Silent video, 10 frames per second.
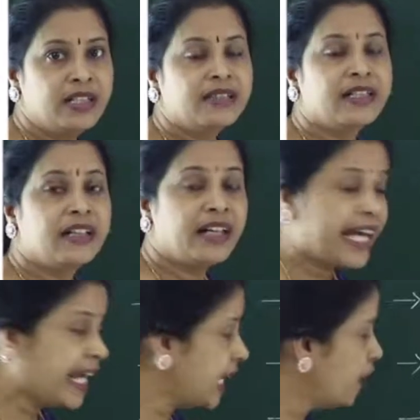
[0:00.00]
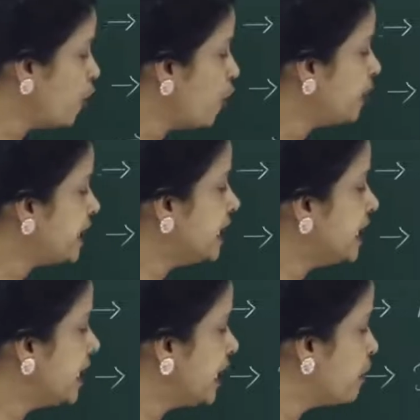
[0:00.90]
there are
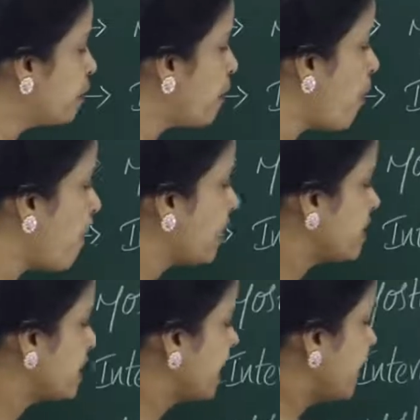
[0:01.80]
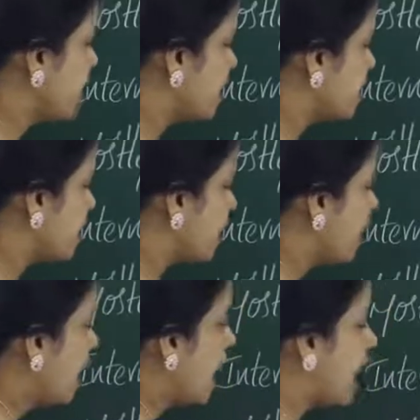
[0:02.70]
economically important
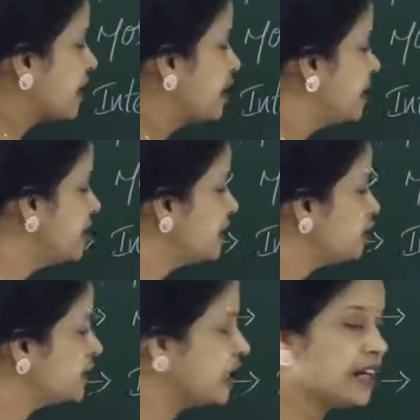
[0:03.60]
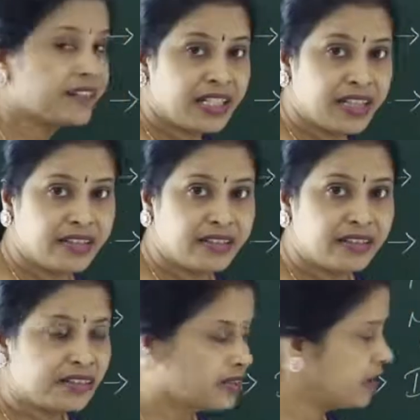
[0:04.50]
organisms are there in
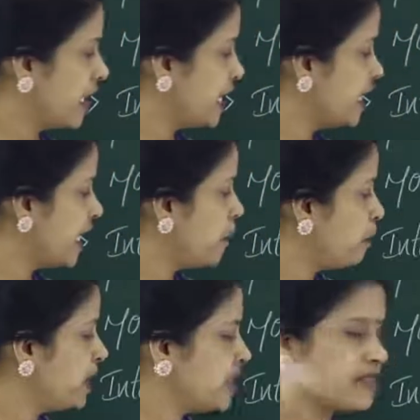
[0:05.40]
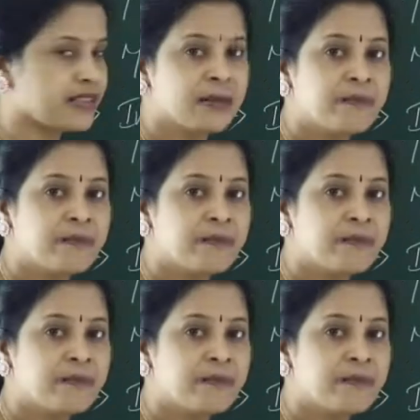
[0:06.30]
this, like Apis,